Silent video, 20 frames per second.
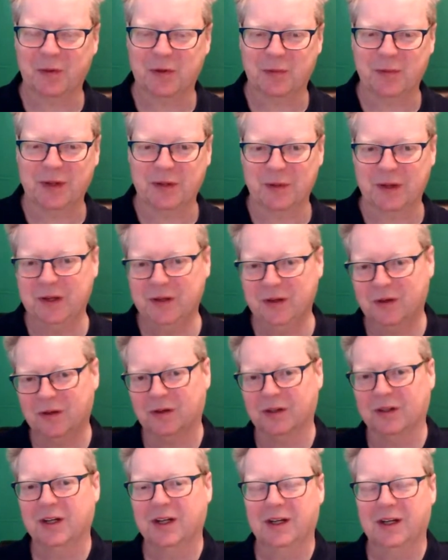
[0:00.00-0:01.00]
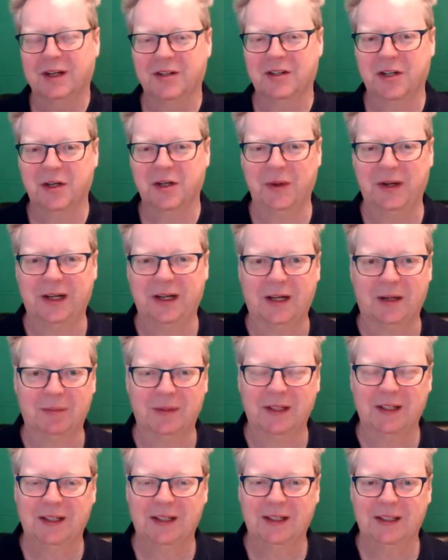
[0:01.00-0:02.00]
which means we're not chewing
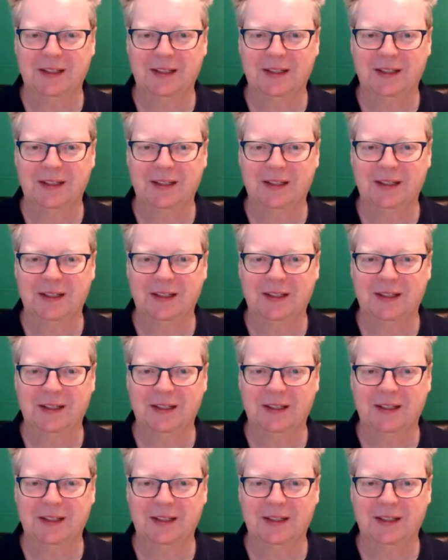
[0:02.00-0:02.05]
up